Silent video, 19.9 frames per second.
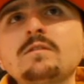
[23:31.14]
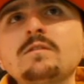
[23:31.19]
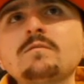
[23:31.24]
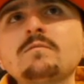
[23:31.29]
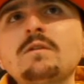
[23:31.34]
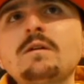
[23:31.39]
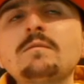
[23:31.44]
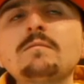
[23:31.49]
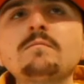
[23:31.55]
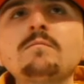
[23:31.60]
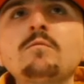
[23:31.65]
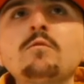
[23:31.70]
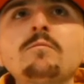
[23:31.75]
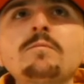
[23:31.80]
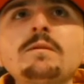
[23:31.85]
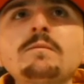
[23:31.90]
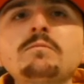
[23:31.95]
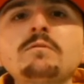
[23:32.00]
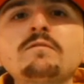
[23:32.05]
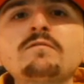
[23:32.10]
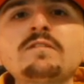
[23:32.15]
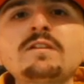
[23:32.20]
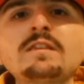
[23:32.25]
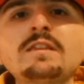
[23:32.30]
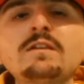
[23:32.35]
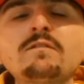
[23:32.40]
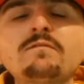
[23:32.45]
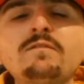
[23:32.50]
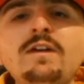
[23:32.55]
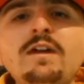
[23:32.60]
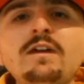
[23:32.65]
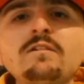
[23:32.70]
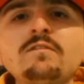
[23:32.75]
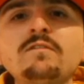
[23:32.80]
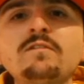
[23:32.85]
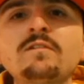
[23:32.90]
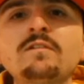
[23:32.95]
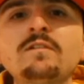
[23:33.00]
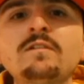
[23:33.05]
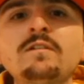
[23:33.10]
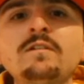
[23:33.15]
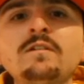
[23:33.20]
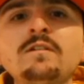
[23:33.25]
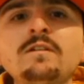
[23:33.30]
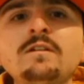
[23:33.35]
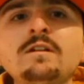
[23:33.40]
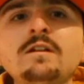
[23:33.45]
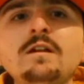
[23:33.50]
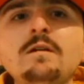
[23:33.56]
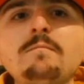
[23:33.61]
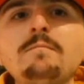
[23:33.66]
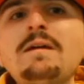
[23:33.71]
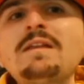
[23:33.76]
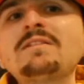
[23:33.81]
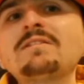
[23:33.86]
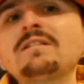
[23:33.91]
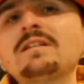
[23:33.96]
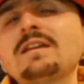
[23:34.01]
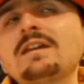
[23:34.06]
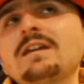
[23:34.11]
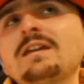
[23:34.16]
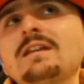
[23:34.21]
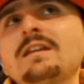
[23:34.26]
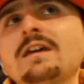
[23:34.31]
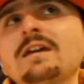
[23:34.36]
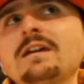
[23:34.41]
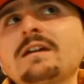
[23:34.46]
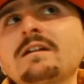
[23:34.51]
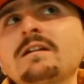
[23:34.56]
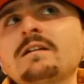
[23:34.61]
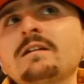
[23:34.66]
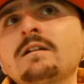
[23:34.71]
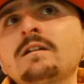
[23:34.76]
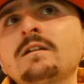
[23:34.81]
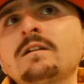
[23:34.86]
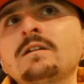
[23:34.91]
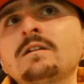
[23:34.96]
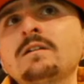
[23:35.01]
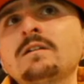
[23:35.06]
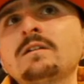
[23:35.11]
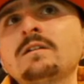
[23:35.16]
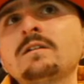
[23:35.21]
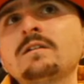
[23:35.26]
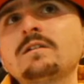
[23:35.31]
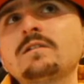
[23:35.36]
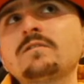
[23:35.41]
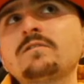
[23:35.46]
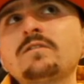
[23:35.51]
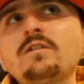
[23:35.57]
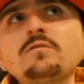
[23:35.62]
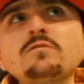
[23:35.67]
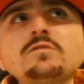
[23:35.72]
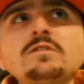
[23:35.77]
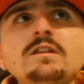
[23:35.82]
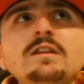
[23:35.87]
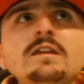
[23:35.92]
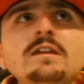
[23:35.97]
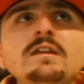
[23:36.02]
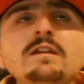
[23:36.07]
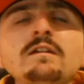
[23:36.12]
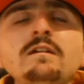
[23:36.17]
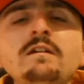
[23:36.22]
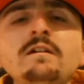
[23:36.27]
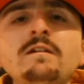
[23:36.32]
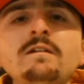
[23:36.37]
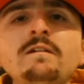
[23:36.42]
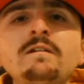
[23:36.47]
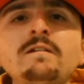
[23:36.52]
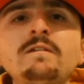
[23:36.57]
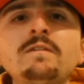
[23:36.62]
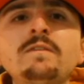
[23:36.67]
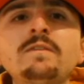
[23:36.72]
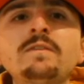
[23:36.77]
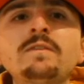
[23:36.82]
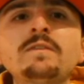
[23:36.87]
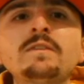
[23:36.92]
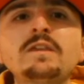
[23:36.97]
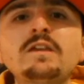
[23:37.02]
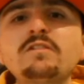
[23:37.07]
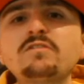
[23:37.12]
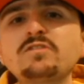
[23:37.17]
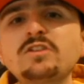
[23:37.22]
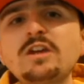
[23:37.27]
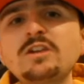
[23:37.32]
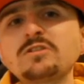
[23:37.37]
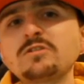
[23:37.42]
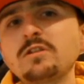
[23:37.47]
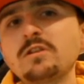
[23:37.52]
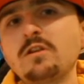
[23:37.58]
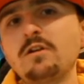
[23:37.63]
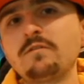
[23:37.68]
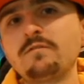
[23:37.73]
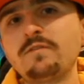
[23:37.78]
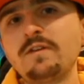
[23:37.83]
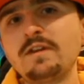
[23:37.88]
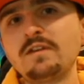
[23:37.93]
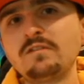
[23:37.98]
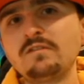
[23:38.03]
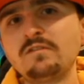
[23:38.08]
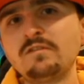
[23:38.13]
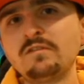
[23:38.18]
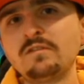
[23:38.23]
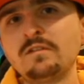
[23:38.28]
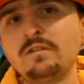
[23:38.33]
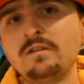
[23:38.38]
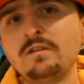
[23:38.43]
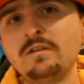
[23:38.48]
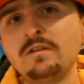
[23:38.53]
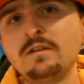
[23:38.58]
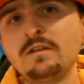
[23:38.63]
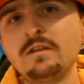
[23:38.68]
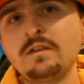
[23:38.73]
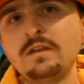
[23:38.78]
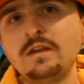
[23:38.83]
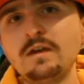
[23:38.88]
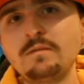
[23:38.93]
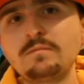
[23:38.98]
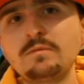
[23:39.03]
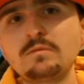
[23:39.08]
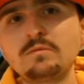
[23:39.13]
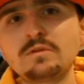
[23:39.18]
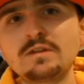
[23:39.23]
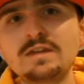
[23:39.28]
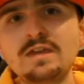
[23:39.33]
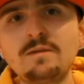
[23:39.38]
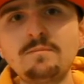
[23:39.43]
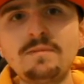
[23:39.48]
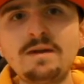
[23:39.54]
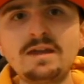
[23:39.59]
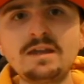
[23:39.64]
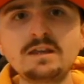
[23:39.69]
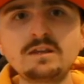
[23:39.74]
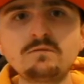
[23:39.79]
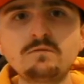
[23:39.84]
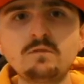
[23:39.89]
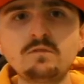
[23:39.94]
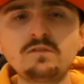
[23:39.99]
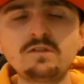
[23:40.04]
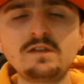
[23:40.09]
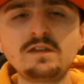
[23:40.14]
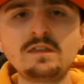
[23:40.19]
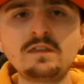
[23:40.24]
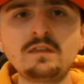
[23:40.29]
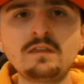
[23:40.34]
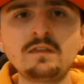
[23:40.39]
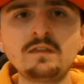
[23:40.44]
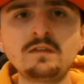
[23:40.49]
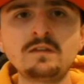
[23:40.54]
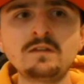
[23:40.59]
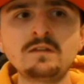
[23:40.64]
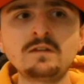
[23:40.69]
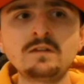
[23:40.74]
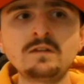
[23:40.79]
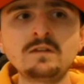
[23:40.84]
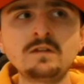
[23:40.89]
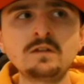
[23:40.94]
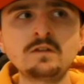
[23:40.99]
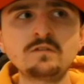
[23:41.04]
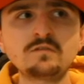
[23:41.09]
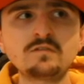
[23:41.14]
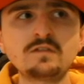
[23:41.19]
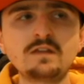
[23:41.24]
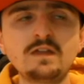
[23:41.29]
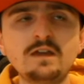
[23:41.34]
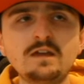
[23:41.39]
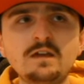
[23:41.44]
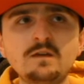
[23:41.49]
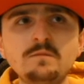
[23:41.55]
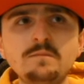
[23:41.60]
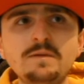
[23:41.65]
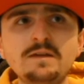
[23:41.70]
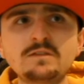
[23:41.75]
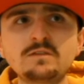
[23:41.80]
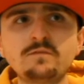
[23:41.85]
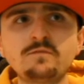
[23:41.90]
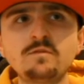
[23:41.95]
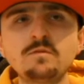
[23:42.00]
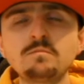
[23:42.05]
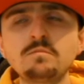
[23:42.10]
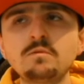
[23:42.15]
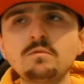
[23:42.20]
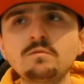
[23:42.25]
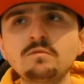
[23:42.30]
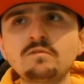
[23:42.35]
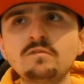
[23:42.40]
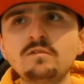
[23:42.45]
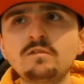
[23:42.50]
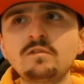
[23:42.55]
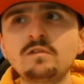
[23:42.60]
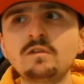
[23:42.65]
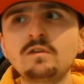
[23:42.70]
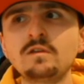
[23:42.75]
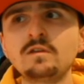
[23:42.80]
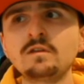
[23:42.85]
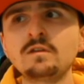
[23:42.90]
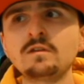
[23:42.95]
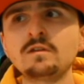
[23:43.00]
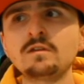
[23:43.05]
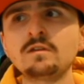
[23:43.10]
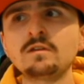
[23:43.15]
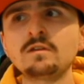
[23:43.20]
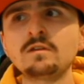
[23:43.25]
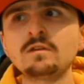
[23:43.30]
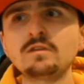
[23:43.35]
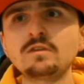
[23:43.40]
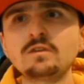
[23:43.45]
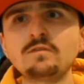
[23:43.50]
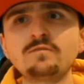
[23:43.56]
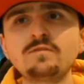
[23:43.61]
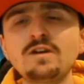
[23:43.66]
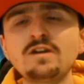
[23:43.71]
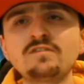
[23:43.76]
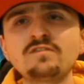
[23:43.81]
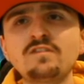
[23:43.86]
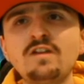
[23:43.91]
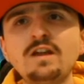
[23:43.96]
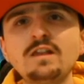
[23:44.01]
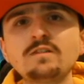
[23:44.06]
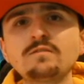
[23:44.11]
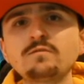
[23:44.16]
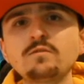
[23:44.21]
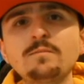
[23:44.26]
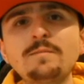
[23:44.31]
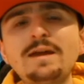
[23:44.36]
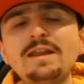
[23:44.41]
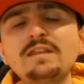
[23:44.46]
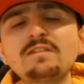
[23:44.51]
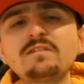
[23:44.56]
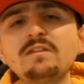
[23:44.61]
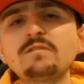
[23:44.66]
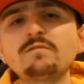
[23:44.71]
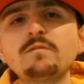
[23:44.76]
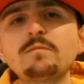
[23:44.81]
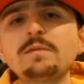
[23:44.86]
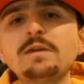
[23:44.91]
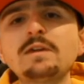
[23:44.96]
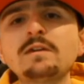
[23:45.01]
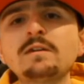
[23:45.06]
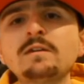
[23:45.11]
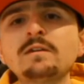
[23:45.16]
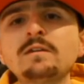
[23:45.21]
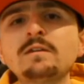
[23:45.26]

where more people have seen the effects mentally and like socially. It's changed a lot of things. People want to get back in the routine. So like coming back to football was the the first sign of normality for me.